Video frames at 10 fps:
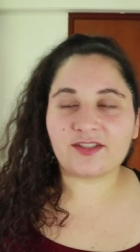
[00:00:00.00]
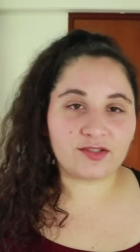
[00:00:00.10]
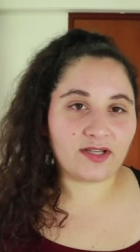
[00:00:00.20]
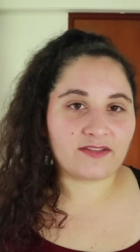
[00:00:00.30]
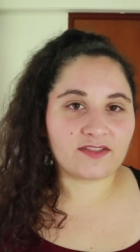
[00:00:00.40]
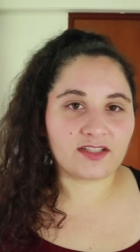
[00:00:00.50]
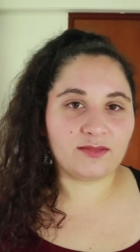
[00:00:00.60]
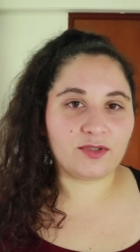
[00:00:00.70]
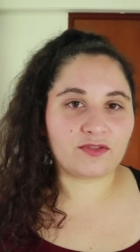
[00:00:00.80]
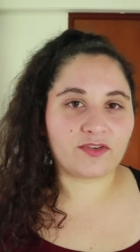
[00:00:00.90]
I do have to
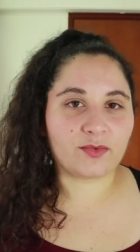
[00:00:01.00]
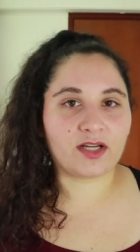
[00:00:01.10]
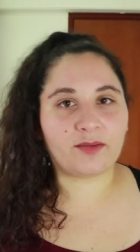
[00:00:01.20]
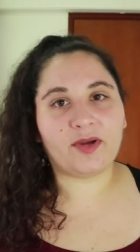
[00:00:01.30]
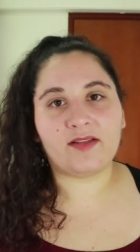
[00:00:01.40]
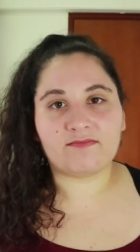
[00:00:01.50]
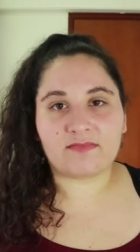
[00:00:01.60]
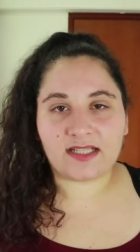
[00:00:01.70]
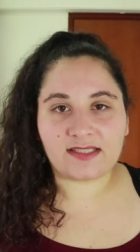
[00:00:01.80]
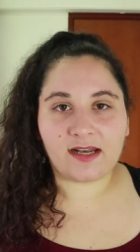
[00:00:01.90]
commute for work, but
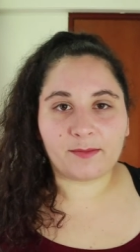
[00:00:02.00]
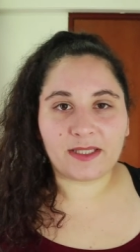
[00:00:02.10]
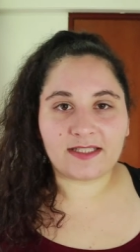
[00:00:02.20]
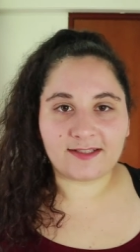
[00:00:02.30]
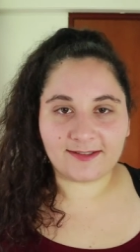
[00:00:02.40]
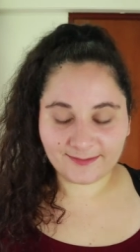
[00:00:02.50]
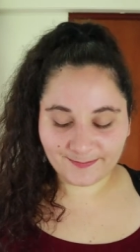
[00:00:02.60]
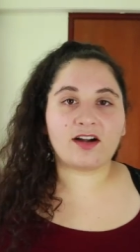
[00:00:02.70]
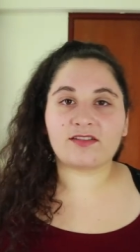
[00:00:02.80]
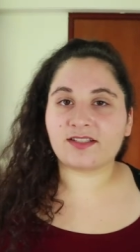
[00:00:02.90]
that's not a big deal.
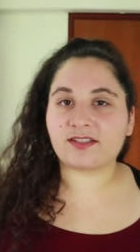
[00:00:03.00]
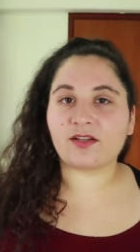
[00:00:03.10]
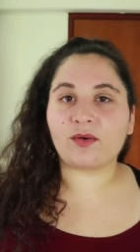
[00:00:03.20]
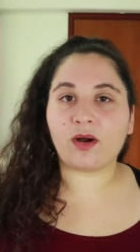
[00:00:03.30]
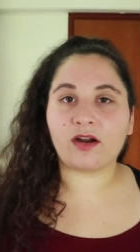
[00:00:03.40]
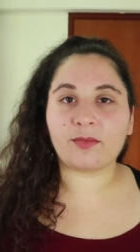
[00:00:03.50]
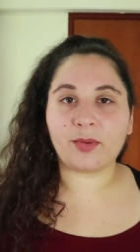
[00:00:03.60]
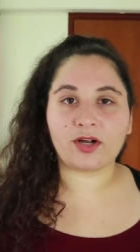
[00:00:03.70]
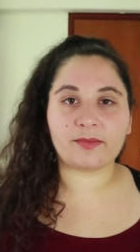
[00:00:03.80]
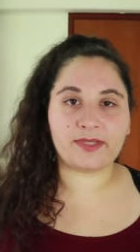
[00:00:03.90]
All right, so our
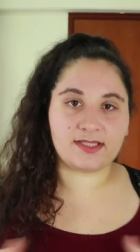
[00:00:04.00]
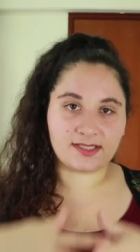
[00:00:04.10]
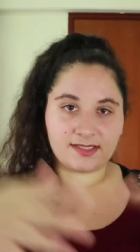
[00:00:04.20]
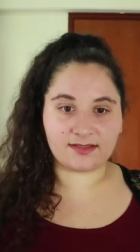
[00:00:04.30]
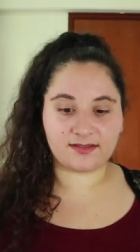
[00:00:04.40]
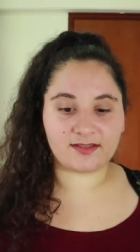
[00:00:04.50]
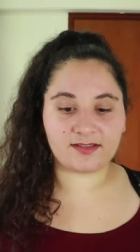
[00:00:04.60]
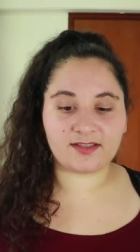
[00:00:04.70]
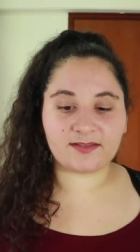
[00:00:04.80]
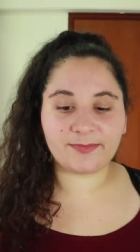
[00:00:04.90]
apartment is in the
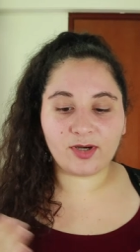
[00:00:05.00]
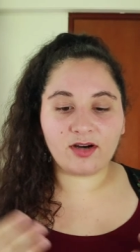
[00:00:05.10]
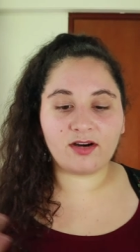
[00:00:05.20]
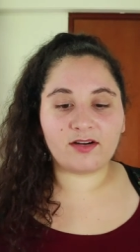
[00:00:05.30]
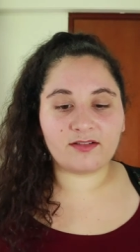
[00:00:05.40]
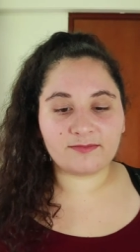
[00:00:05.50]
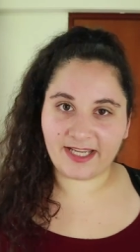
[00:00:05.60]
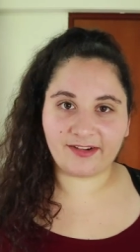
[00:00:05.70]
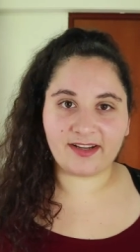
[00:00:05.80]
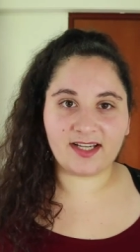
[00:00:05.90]
small
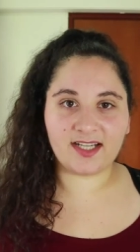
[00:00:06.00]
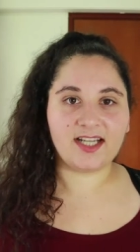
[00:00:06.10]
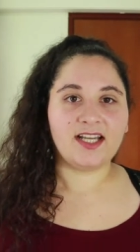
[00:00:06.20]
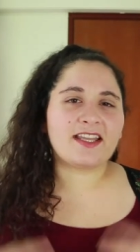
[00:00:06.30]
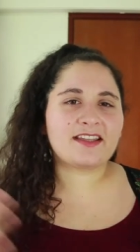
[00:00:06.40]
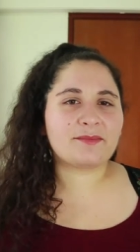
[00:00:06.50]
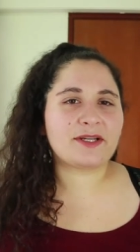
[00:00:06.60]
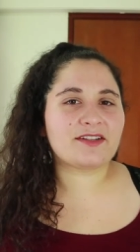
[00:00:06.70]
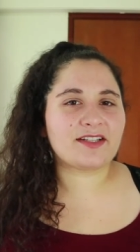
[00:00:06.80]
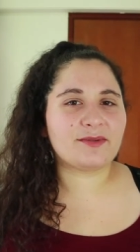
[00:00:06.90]
area. In
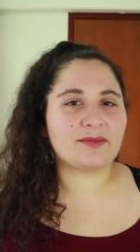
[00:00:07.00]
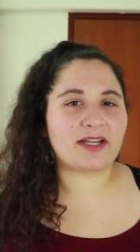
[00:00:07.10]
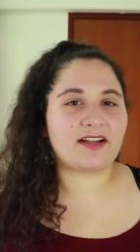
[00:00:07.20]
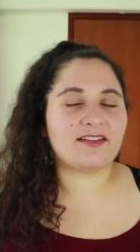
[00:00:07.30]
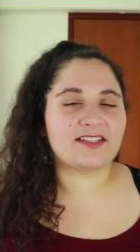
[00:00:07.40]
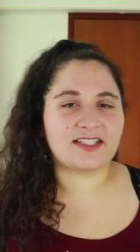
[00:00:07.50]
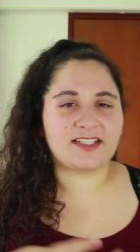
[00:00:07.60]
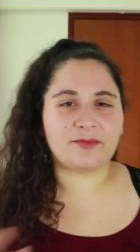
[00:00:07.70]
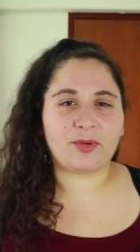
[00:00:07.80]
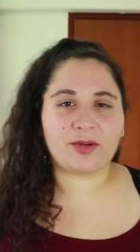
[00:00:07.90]
America, we might call it
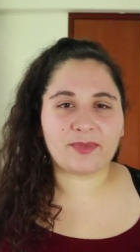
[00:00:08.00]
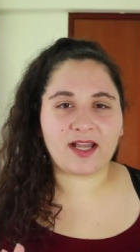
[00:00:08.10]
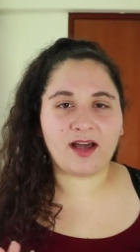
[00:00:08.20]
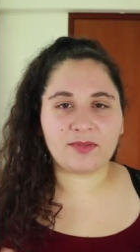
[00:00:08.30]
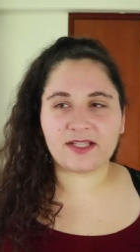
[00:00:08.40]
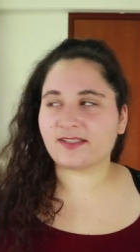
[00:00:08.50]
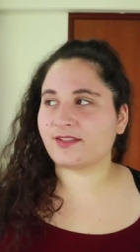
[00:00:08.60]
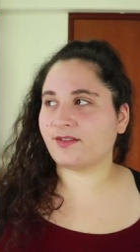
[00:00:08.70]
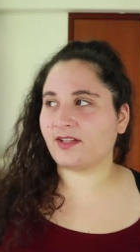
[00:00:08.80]
an apartment complex, so